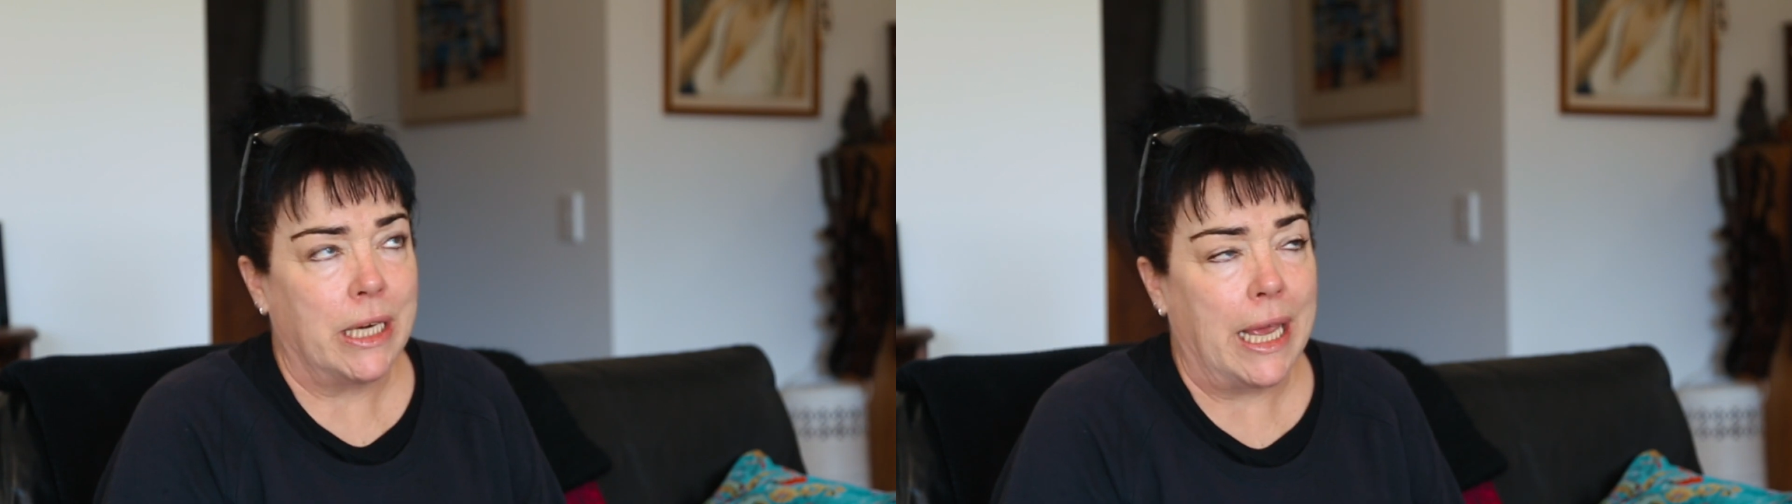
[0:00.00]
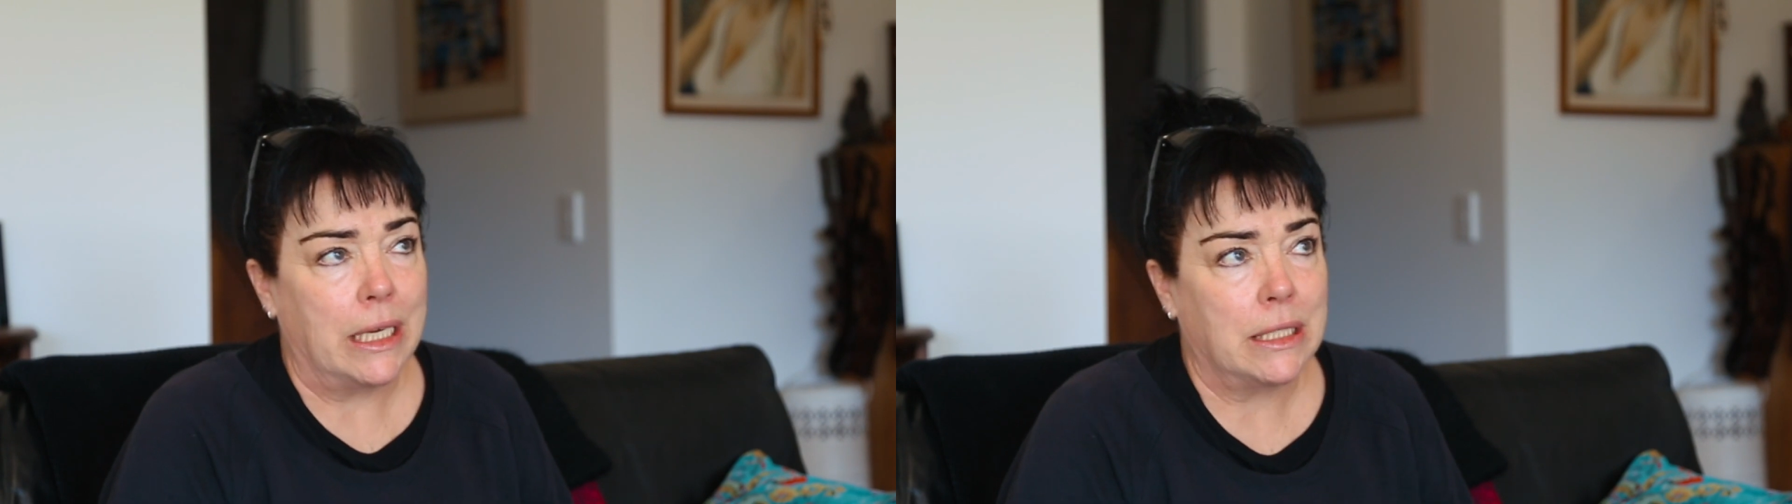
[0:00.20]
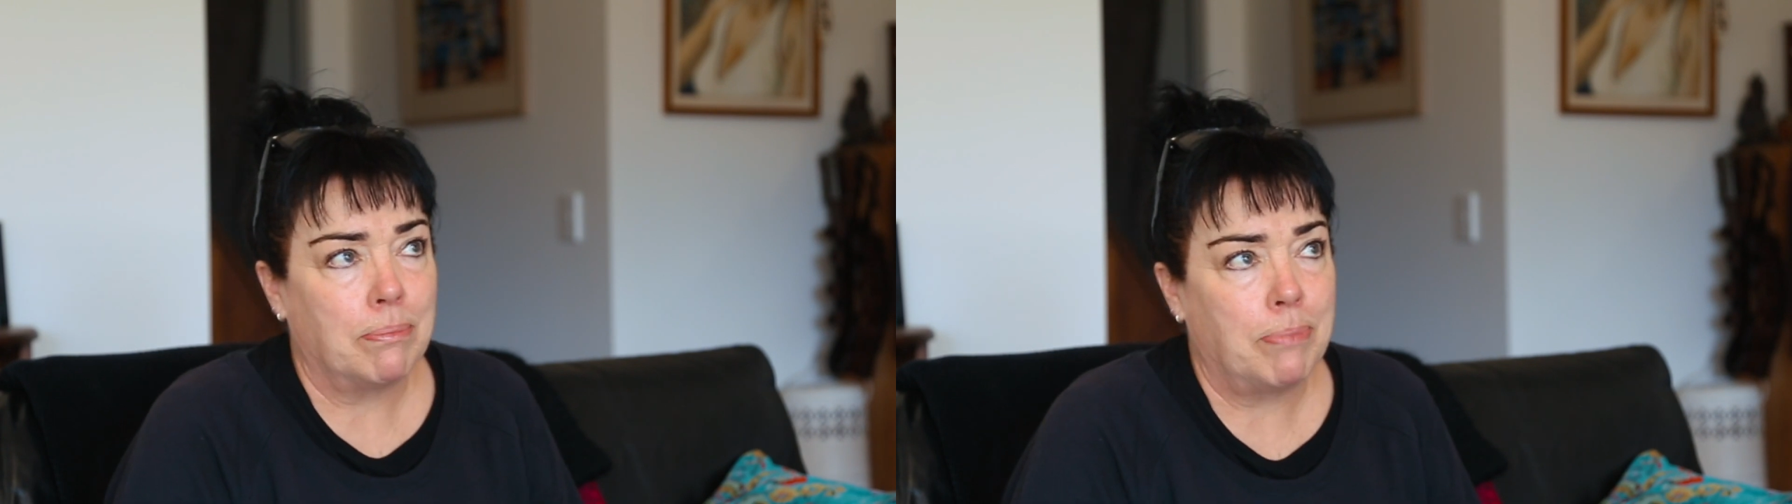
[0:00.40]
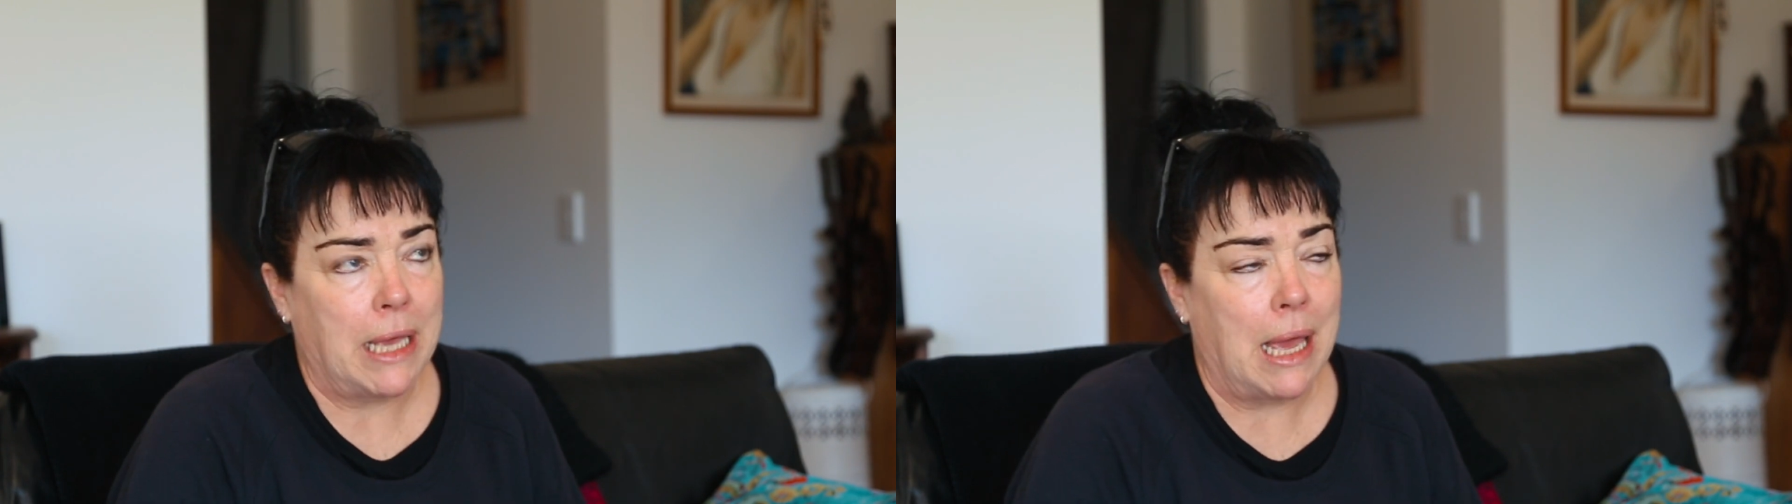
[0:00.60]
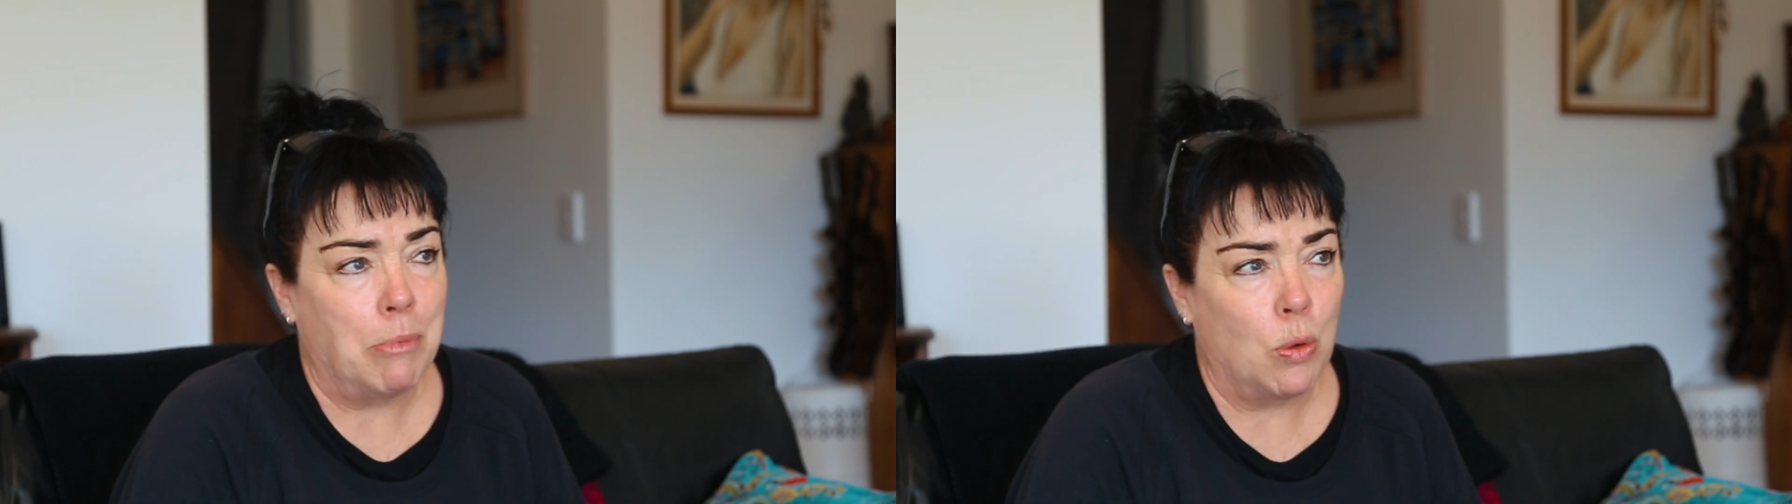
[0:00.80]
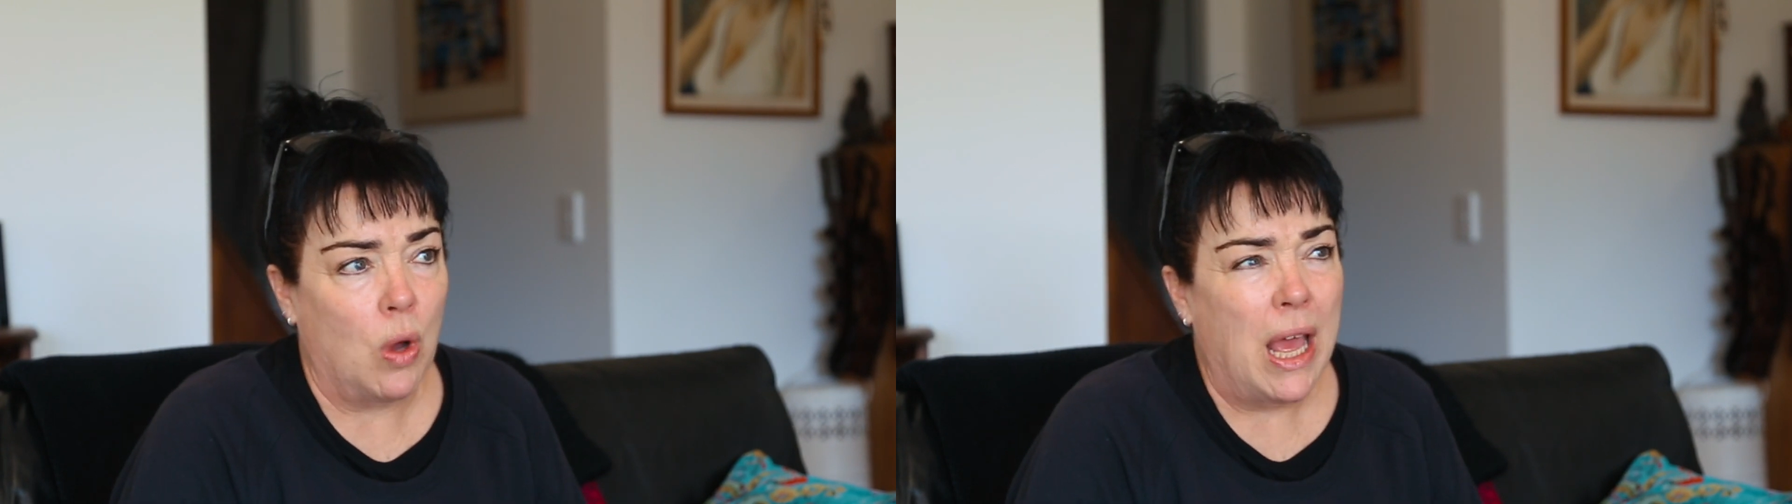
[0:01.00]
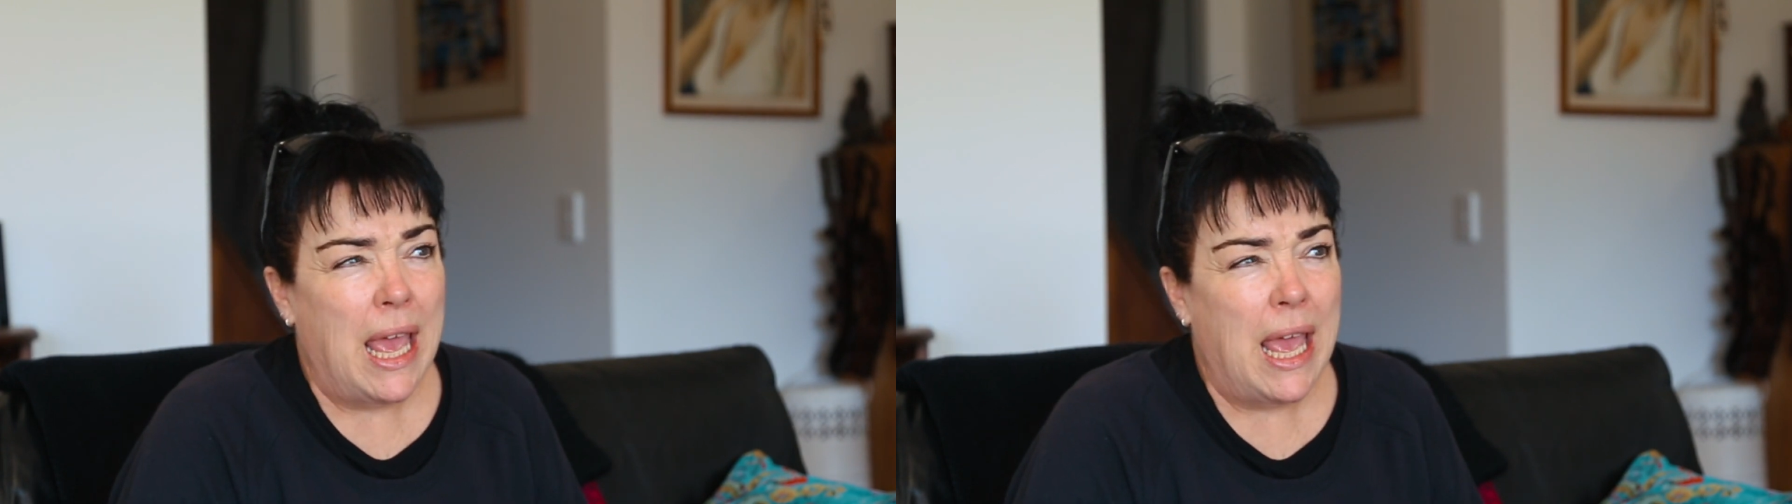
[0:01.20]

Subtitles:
Act became law,